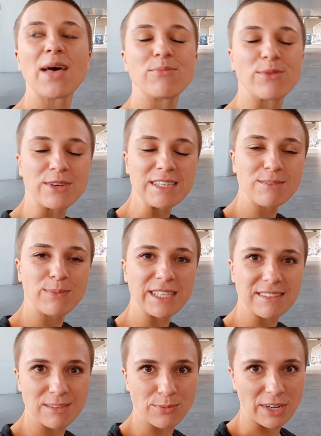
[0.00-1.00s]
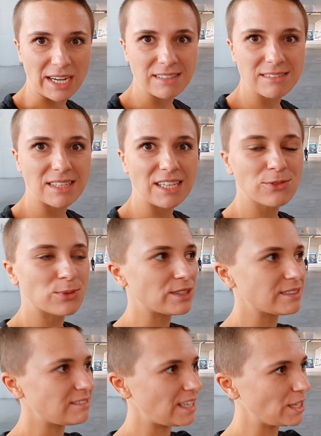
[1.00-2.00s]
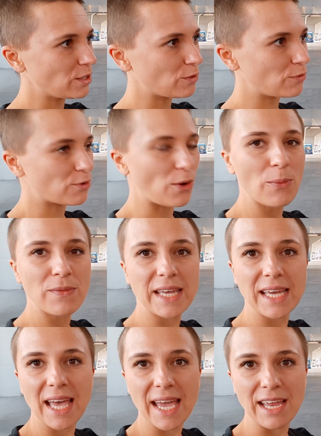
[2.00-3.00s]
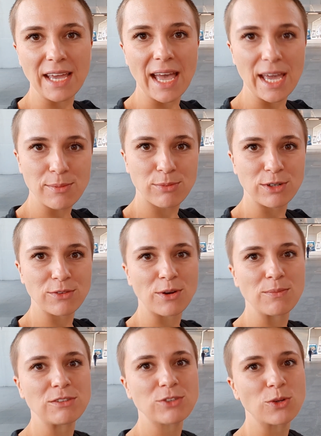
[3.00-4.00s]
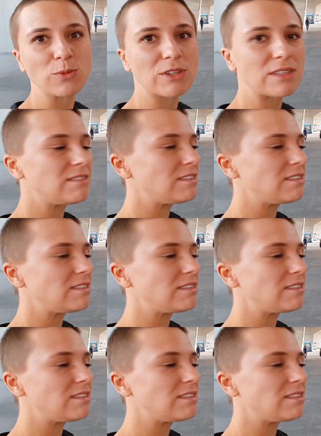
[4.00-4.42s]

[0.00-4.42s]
Boryspil Express. It will take you from the airport, from the Terminal